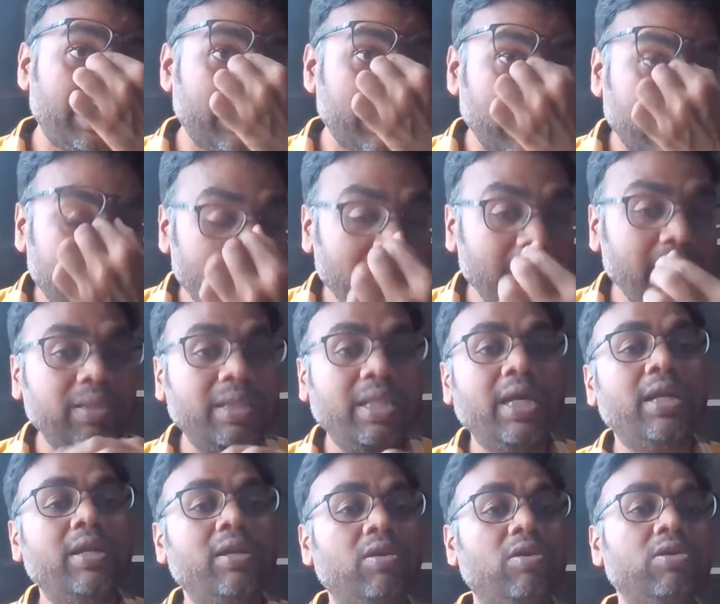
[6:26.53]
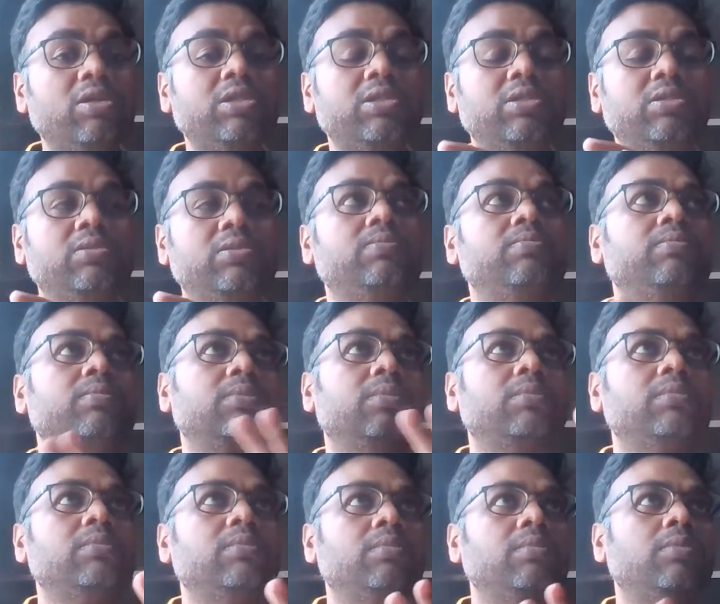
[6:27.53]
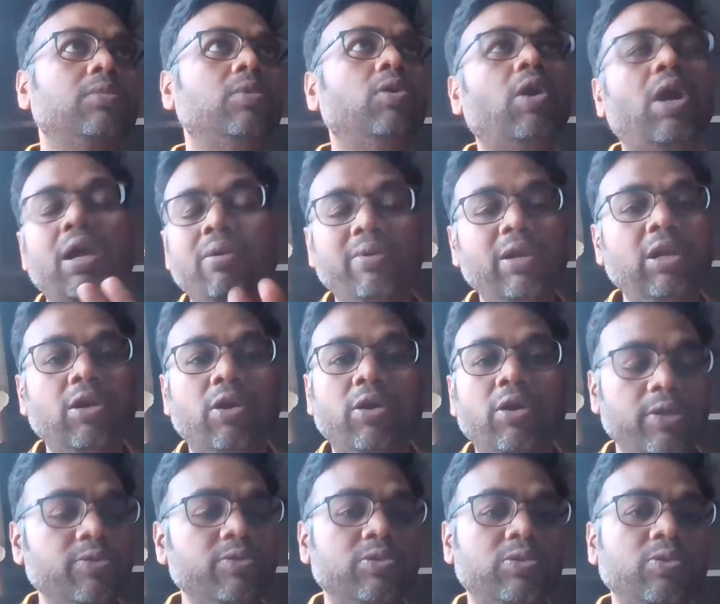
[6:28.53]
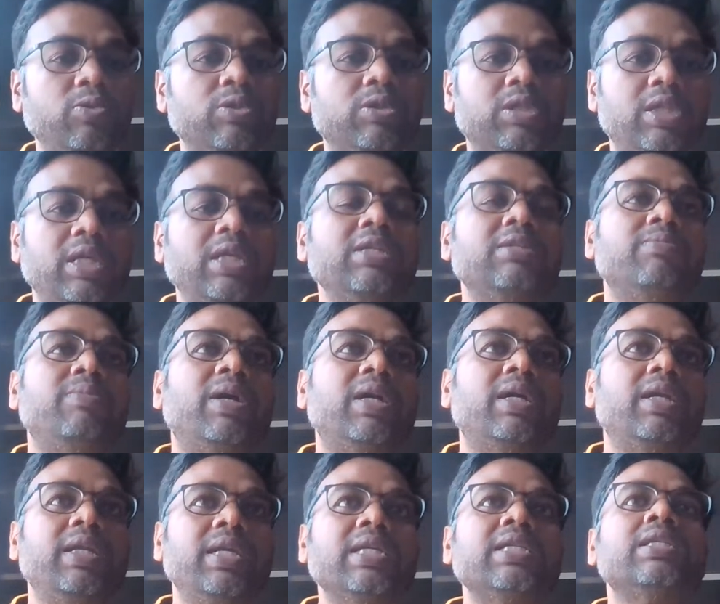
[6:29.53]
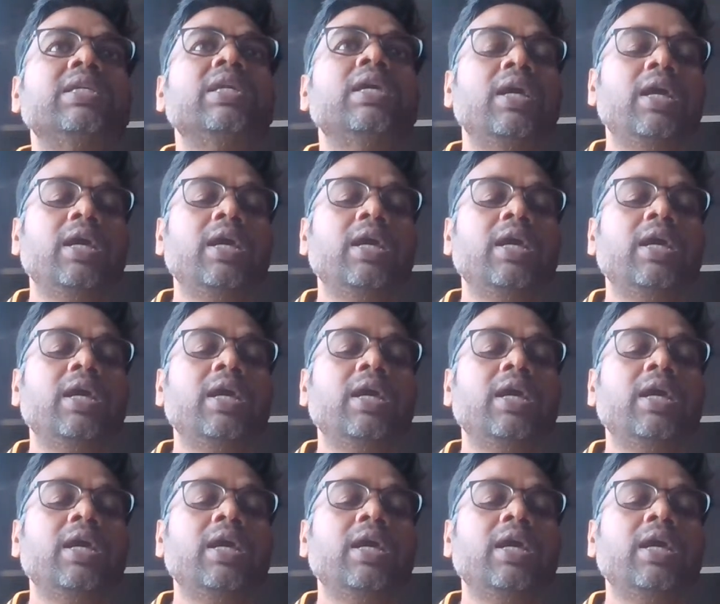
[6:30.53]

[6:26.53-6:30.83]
tricky. They are not, no, I will not use those things, but yes,